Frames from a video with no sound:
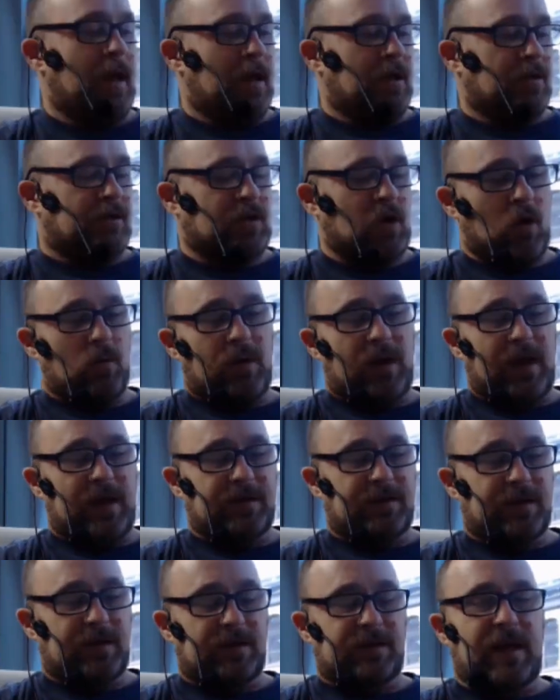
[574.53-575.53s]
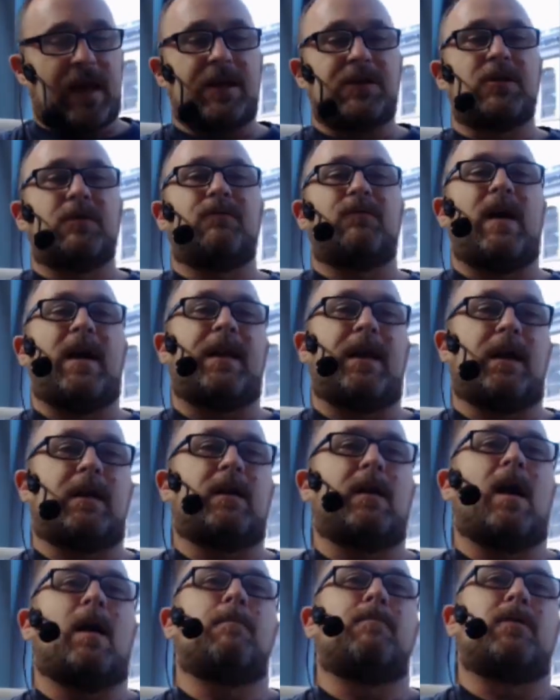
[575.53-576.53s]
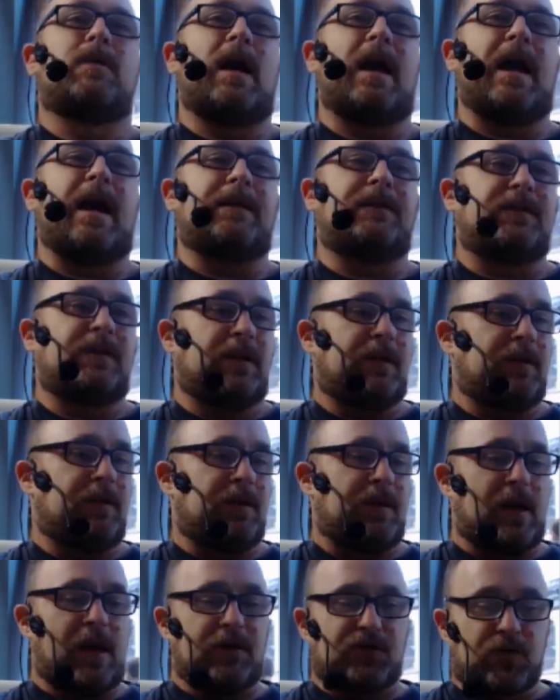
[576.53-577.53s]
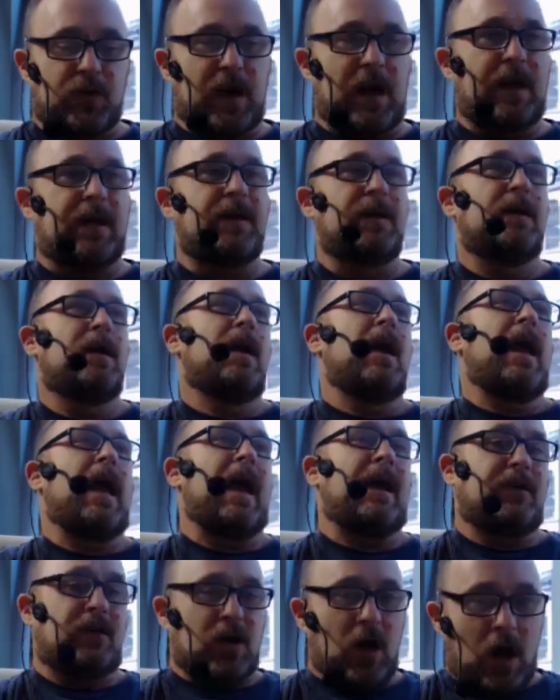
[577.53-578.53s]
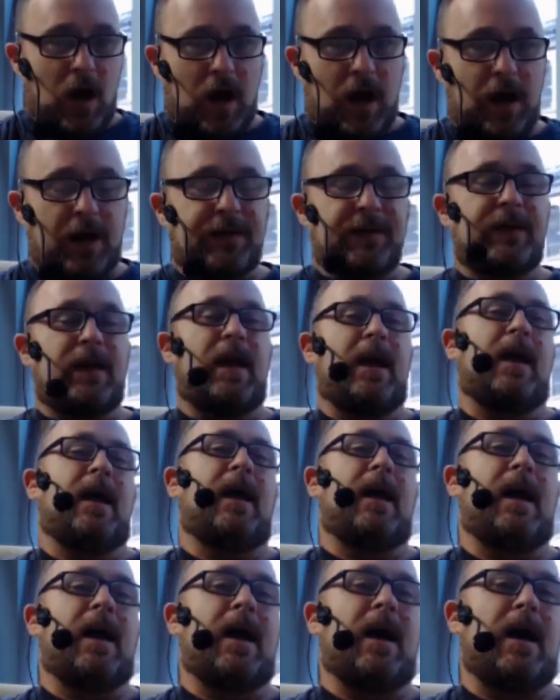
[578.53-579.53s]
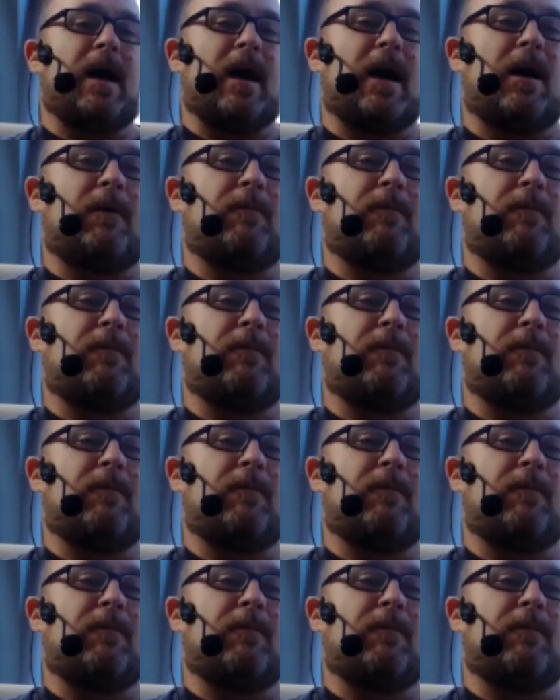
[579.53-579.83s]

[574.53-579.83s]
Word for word: Soma is this ancient Vedic uh, plant and uh, drink and god uh, uh,